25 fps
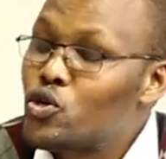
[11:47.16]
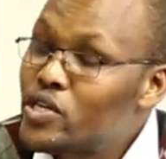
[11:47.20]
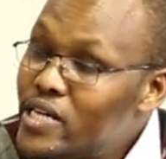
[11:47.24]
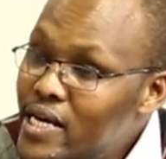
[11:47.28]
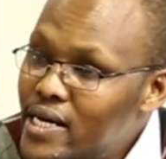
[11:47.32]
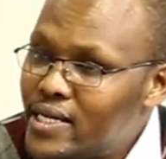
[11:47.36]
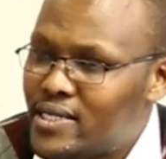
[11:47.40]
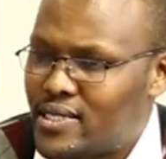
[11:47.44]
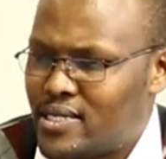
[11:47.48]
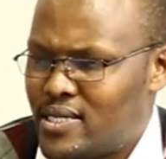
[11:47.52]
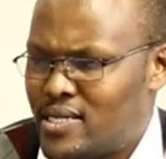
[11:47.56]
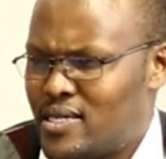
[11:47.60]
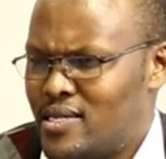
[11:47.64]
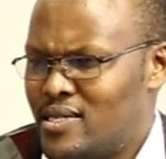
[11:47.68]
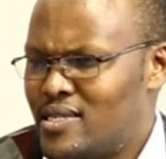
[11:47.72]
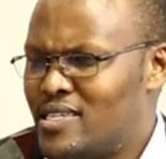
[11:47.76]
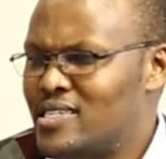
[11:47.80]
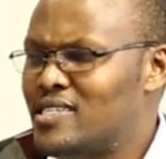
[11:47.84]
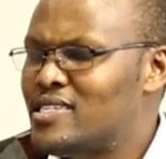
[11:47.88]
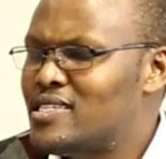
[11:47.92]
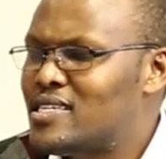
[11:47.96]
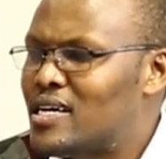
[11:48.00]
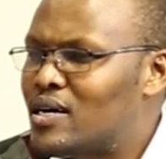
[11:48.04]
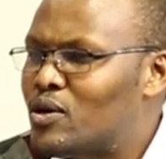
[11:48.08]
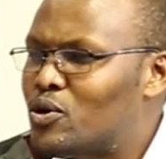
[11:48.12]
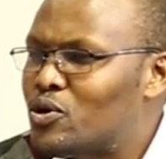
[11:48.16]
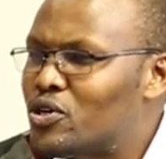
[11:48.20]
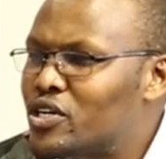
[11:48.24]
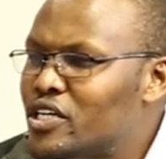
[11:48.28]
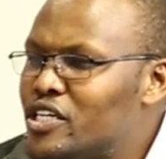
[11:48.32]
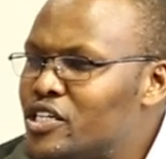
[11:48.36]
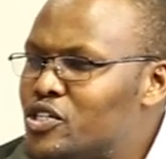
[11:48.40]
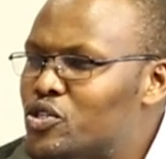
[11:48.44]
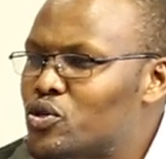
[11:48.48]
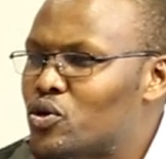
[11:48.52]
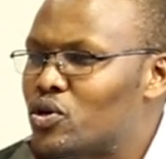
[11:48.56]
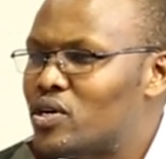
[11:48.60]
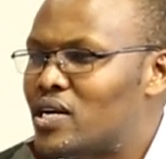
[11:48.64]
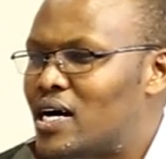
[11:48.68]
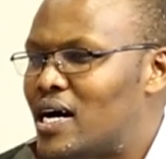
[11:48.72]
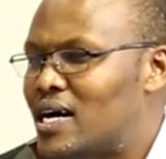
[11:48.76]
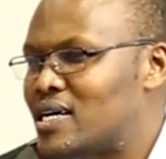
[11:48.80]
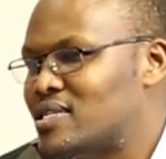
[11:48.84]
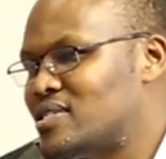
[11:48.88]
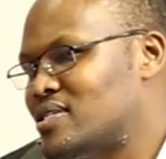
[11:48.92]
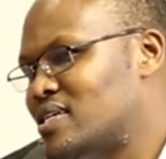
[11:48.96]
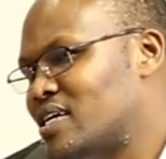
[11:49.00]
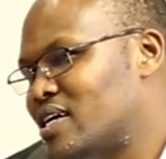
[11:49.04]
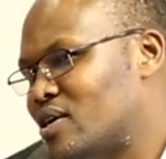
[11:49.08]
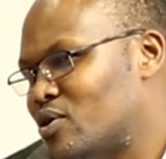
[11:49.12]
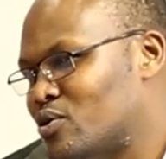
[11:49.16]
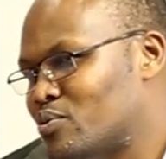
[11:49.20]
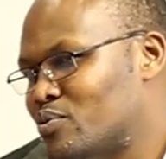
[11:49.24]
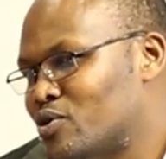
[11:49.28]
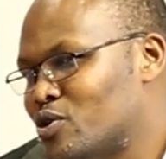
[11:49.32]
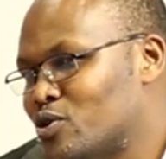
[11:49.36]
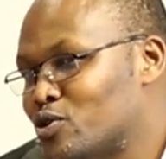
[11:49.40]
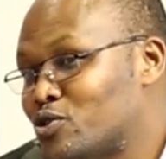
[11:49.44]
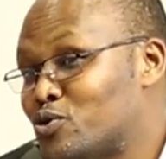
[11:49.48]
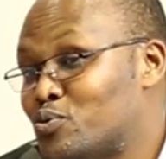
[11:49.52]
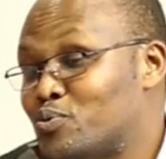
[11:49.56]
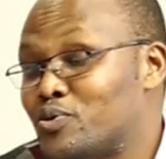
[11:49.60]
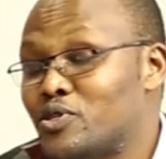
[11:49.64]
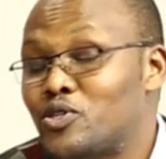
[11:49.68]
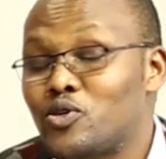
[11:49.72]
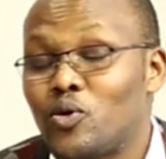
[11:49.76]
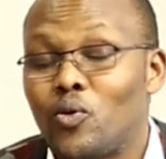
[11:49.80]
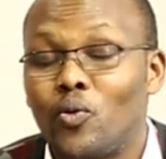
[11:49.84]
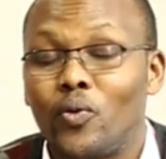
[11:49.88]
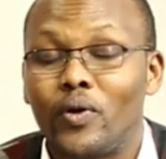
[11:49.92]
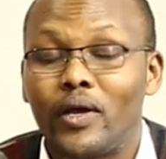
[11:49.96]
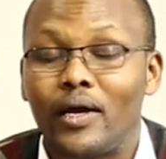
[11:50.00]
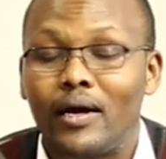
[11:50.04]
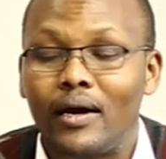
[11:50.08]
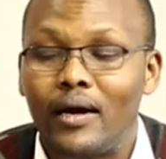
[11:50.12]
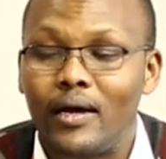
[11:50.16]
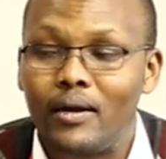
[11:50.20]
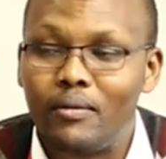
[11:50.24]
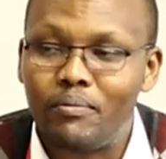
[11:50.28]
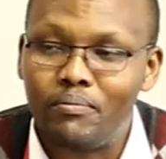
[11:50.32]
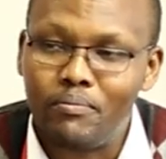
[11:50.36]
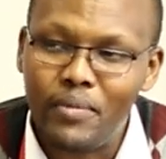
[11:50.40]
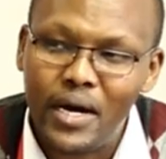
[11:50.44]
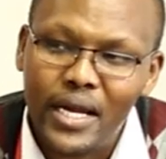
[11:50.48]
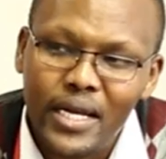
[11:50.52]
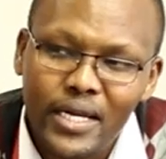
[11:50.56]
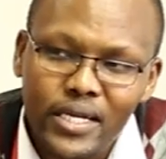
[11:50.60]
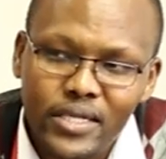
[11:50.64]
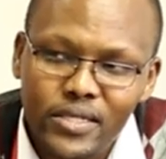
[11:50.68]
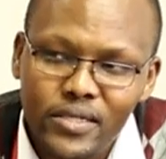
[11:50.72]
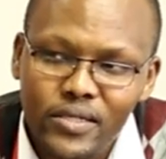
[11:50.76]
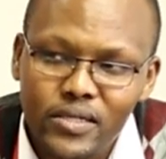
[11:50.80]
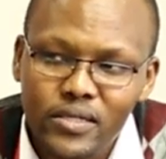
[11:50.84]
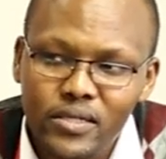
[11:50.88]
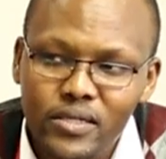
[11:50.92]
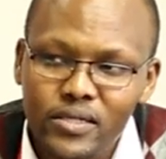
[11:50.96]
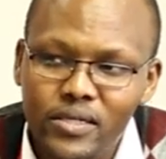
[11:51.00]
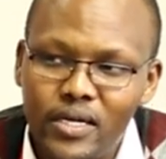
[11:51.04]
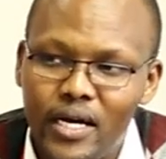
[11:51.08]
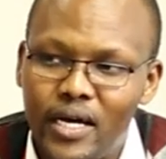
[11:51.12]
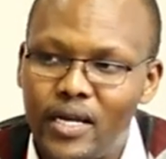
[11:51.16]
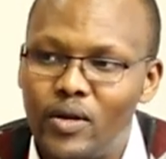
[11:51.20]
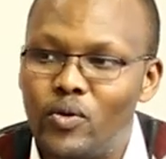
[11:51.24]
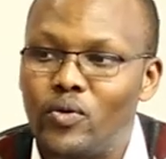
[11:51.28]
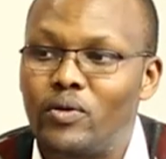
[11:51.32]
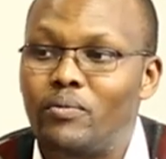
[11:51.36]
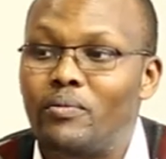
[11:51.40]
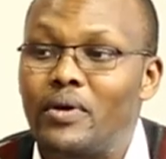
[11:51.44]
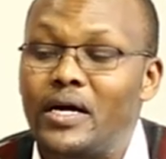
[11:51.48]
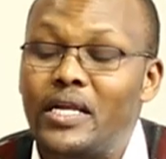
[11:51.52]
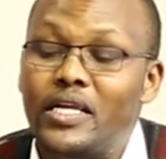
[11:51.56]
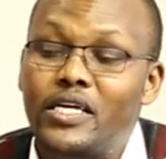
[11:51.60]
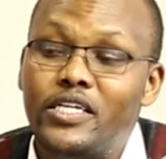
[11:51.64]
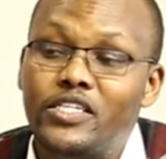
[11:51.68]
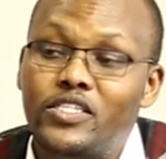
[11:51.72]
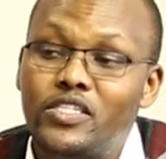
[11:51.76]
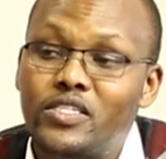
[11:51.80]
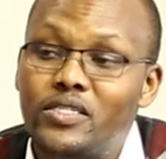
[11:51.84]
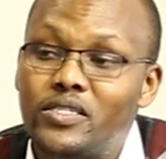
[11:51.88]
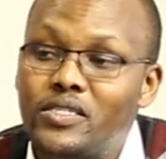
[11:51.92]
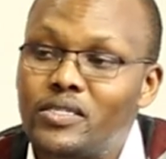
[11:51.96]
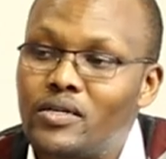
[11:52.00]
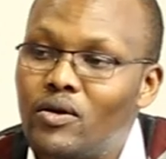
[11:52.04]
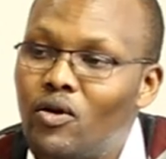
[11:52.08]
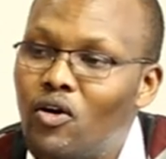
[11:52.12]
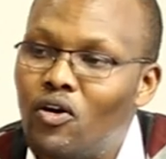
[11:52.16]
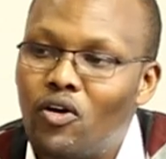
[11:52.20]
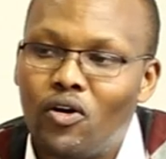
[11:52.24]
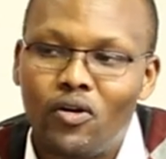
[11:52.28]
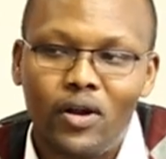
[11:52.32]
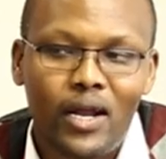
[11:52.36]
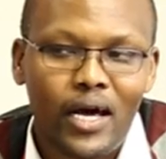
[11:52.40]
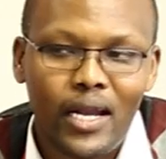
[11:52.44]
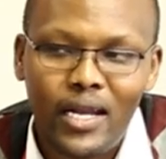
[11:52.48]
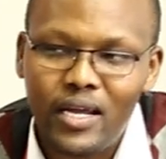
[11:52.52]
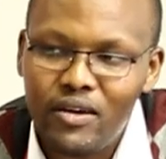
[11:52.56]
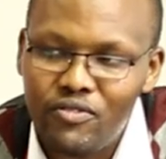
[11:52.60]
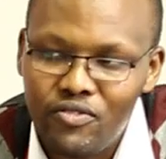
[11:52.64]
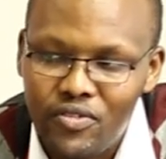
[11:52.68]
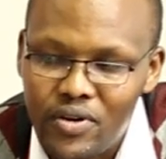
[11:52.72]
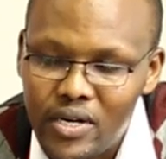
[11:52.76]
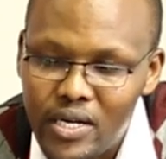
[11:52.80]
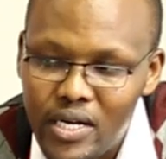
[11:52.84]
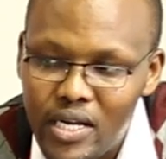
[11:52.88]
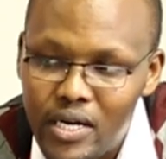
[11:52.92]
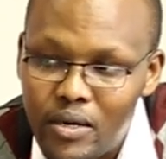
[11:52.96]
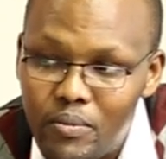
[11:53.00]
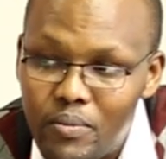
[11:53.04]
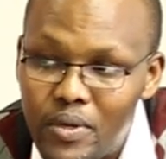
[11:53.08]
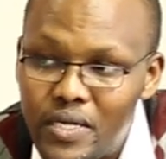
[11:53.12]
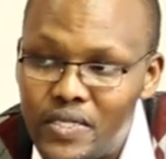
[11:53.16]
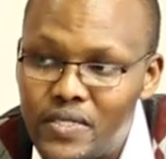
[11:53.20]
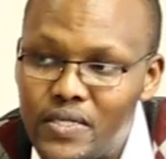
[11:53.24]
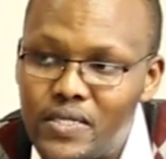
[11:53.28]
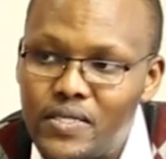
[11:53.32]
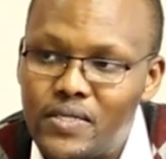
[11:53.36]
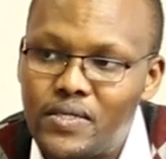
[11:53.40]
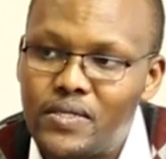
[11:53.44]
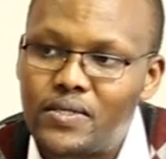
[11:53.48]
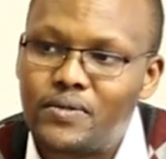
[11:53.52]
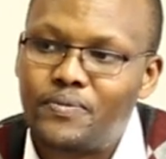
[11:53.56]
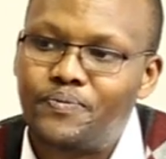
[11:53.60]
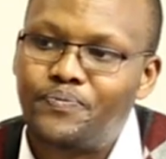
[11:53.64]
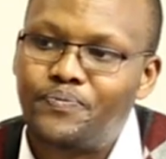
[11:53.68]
So yes, this is a condition as Nairobi Hospital we can manage, and we manage it on an everyday basis.